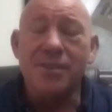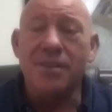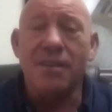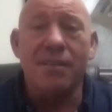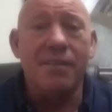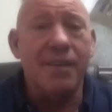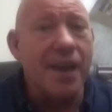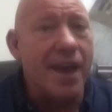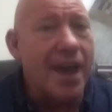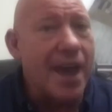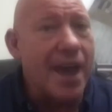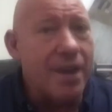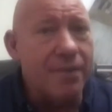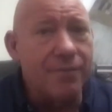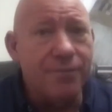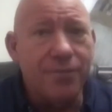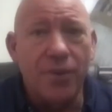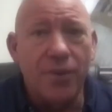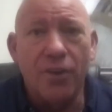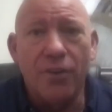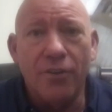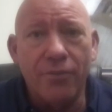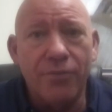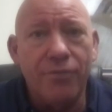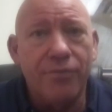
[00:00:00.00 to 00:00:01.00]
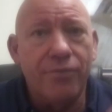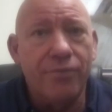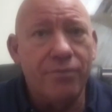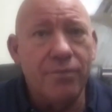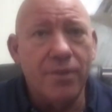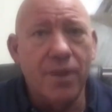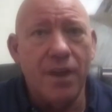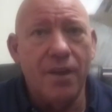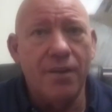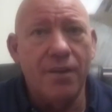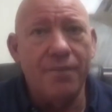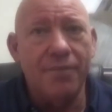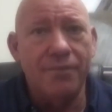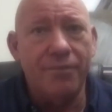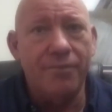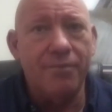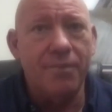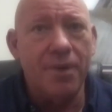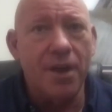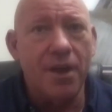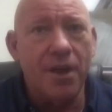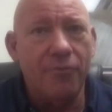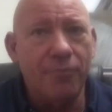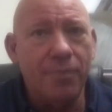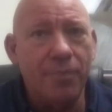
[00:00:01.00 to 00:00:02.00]
only a handful of
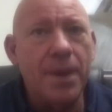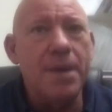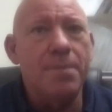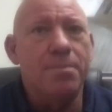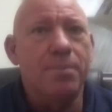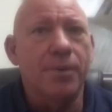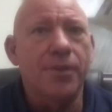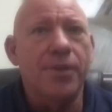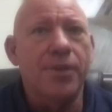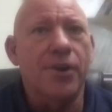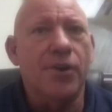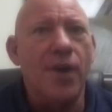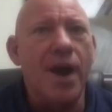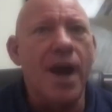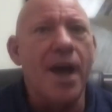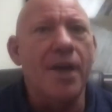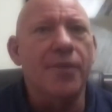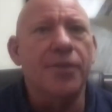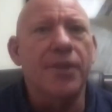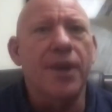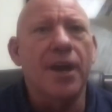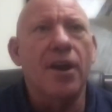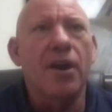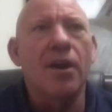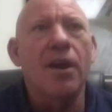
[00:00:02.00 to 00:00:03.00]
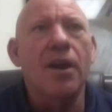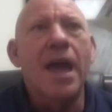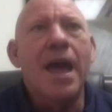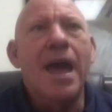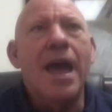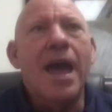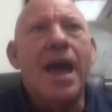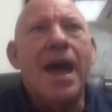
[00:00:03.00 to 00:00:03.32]
people that are out there.